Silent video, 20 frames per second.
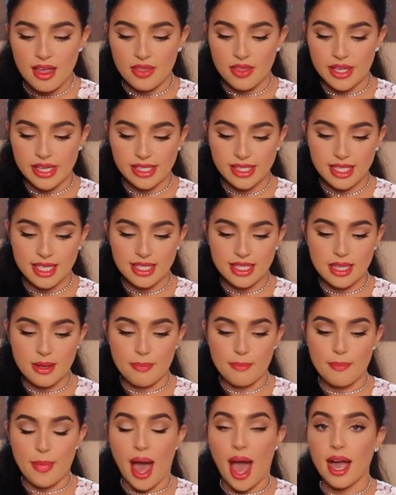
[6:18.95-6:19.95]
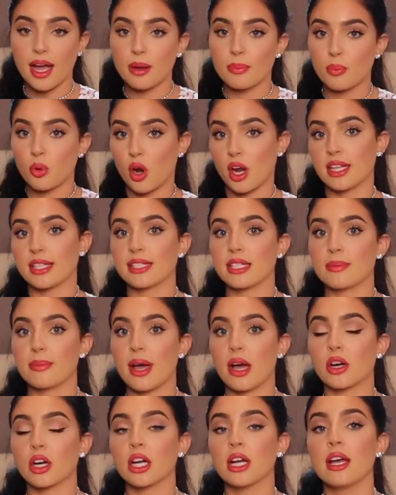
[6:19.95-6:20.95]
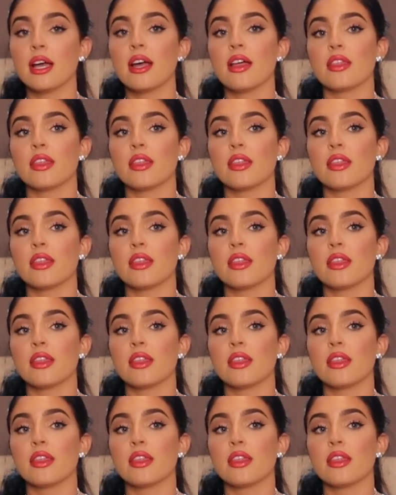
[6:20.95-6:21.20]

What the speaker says: This is the MAC bronzing powder.